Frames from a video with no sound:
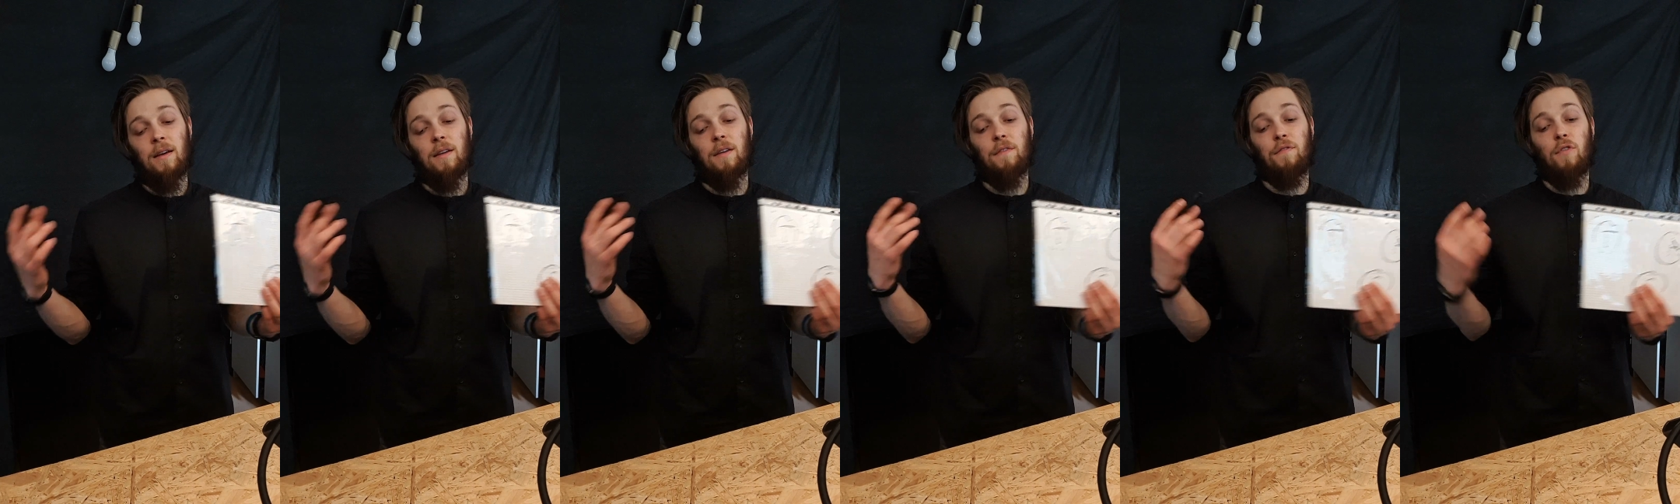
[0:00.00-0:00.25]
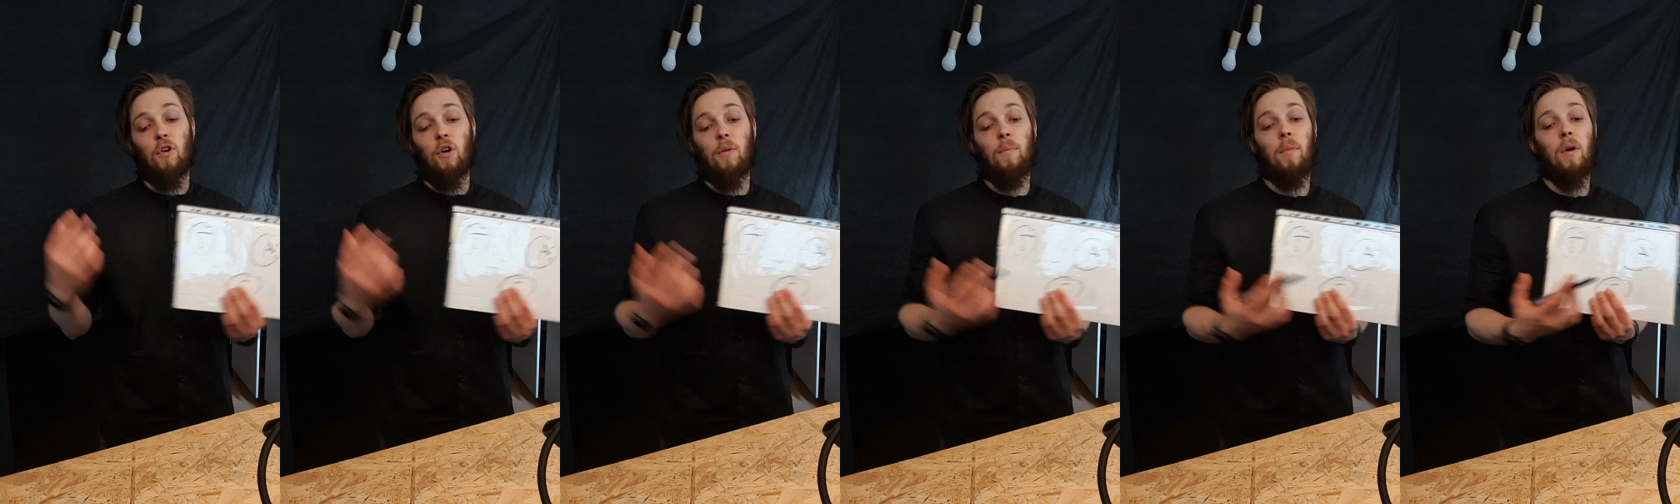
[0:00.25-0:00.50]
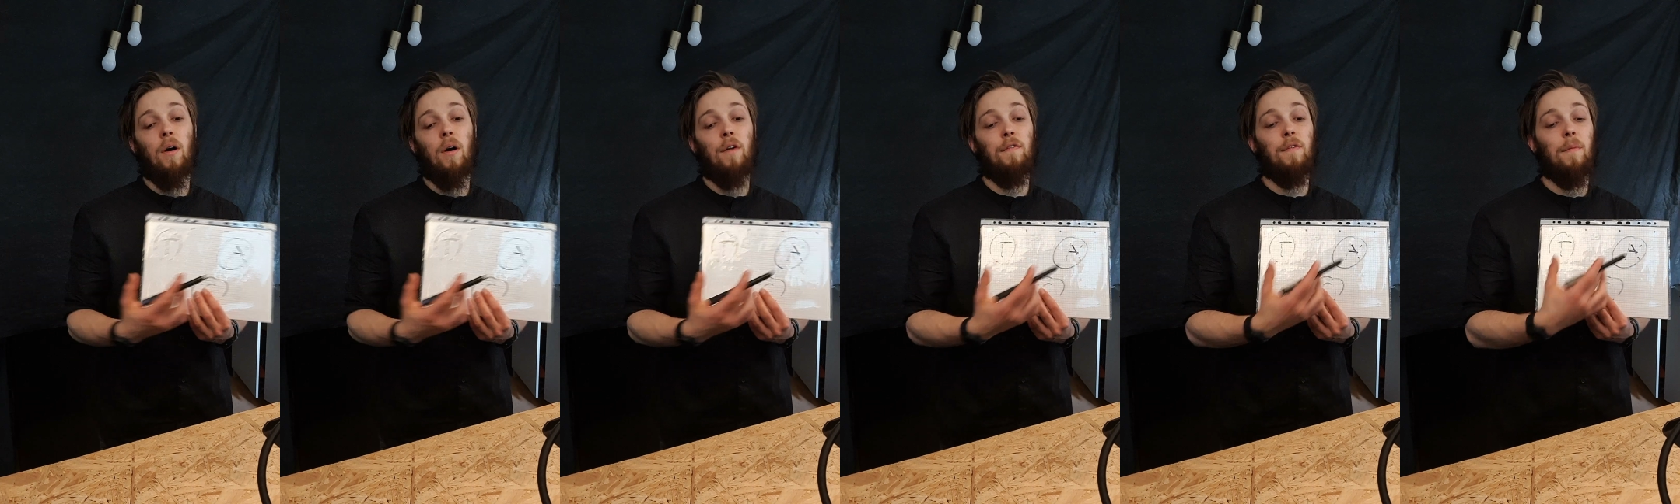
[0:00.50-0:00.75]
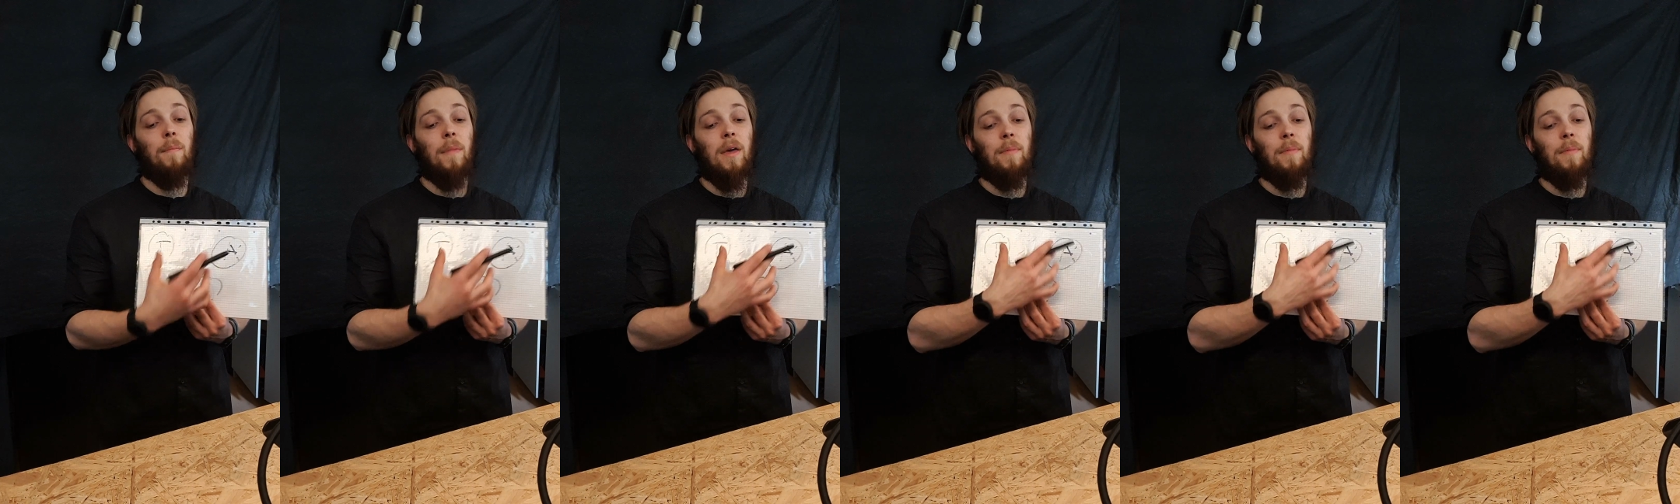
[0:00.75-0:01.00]
form of
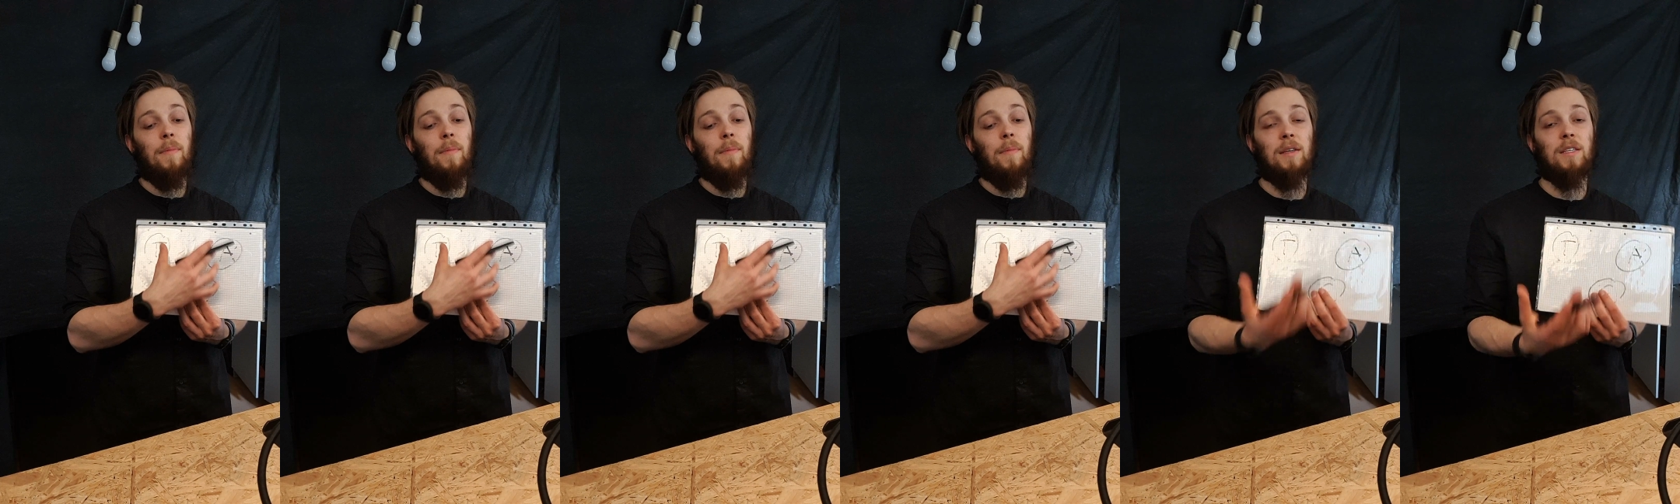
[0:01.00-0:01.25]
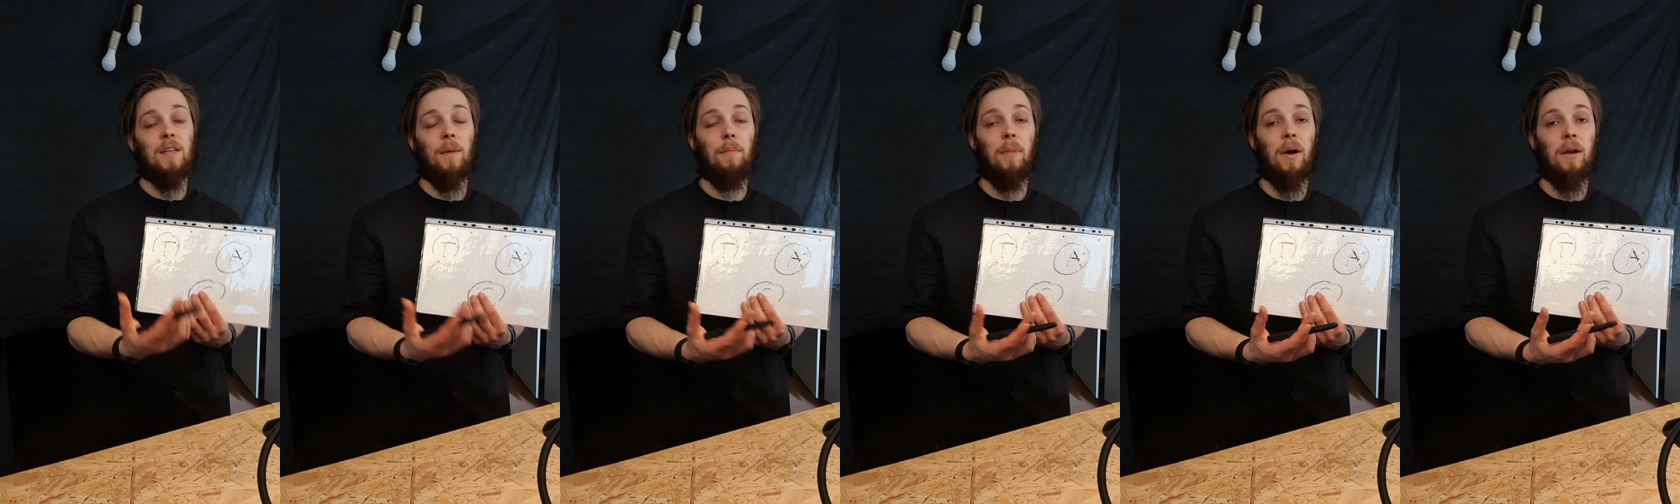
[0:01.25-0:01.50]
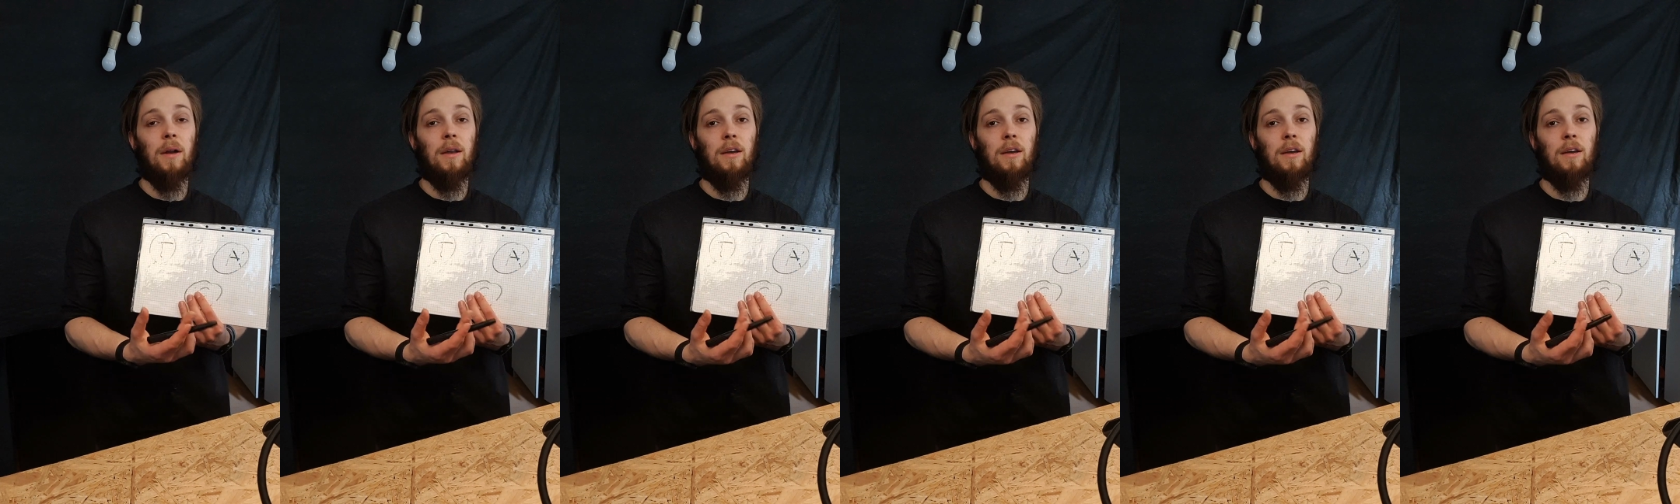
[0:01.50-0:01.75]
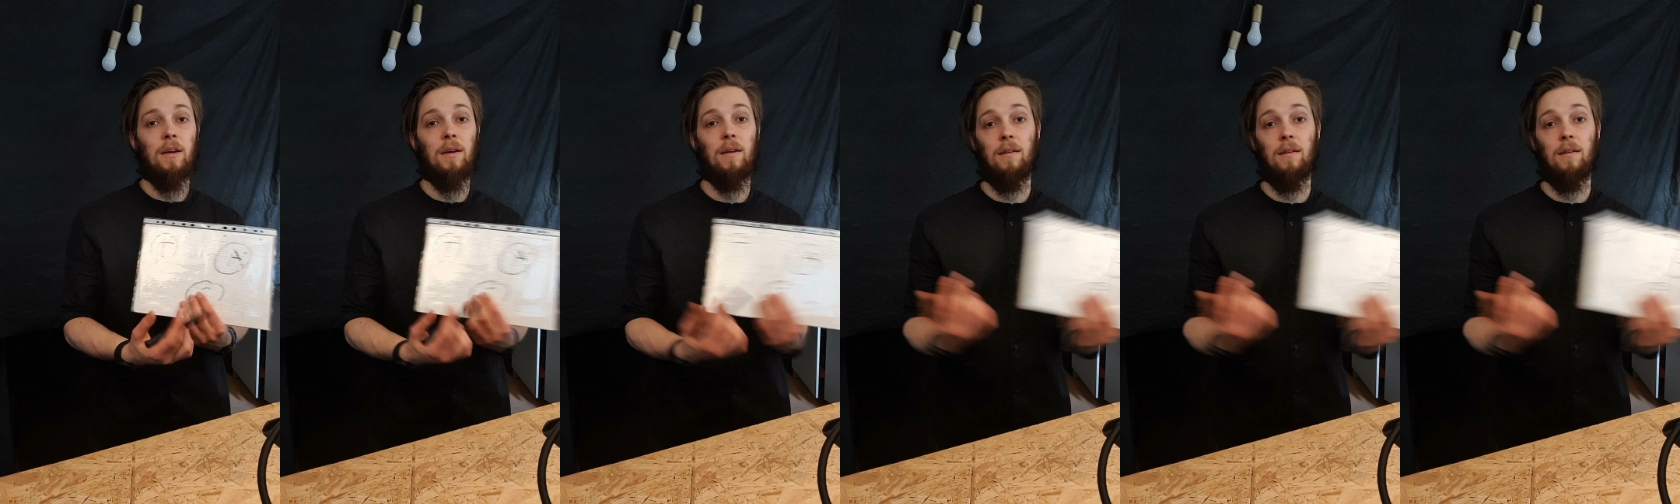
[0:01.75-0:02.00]
maybe somebody
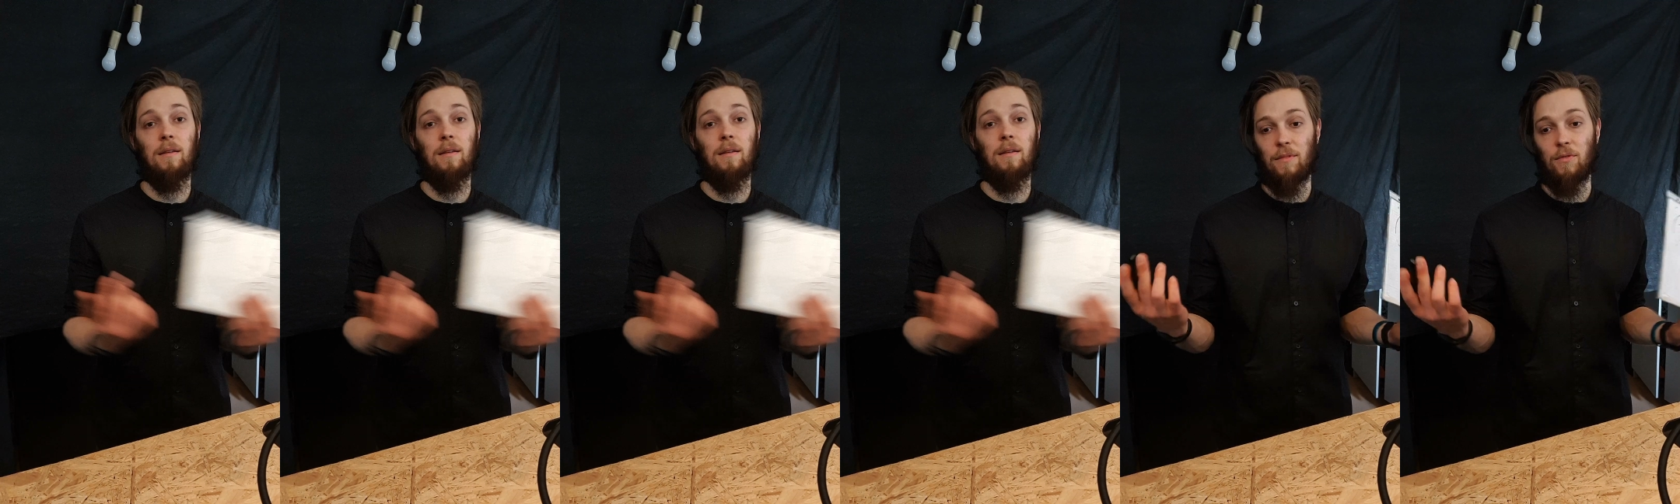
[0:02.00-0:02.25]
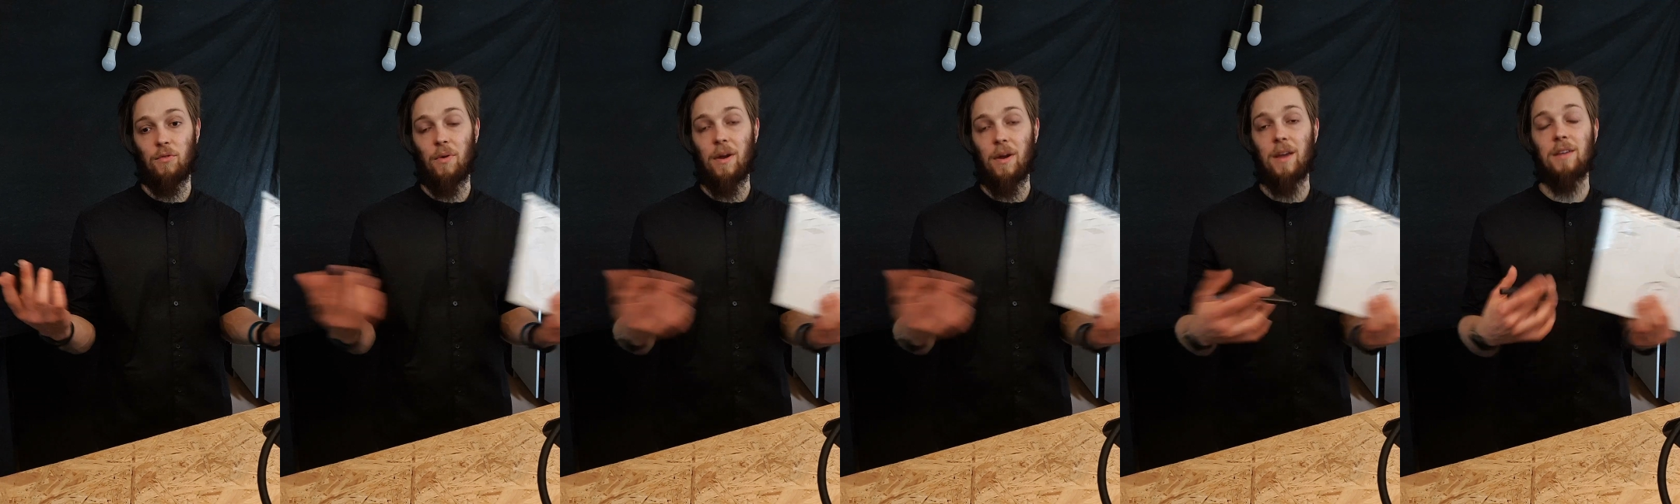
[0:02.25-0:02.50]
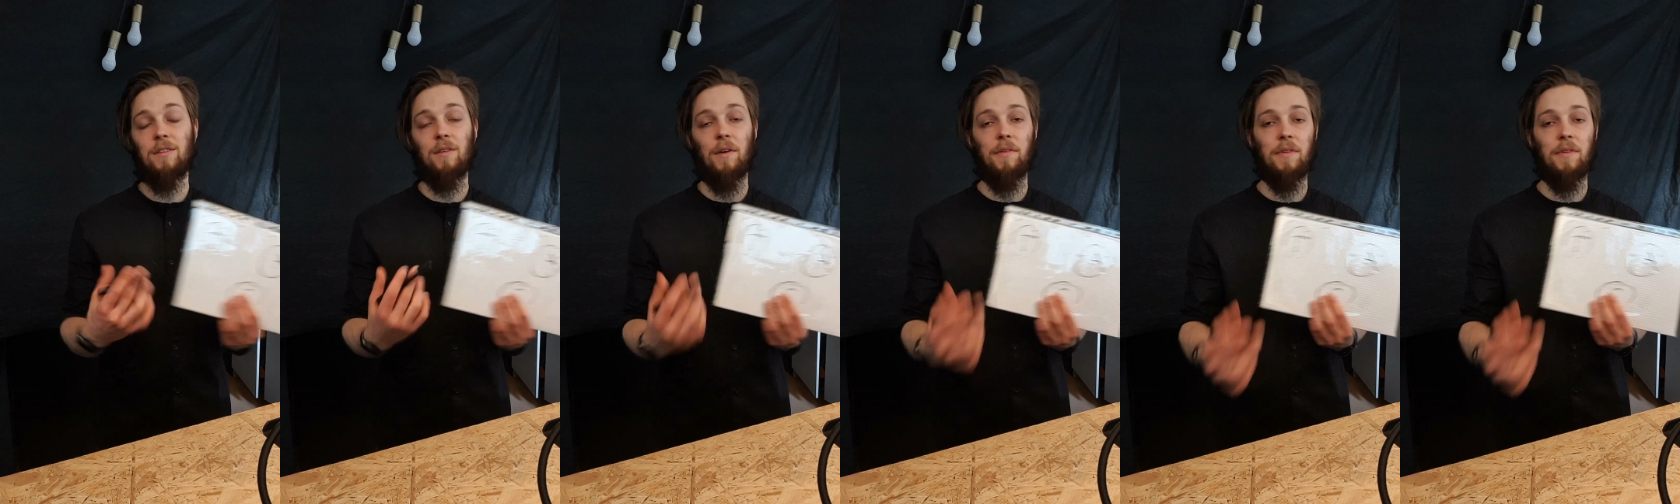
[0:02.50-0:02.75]
who is on the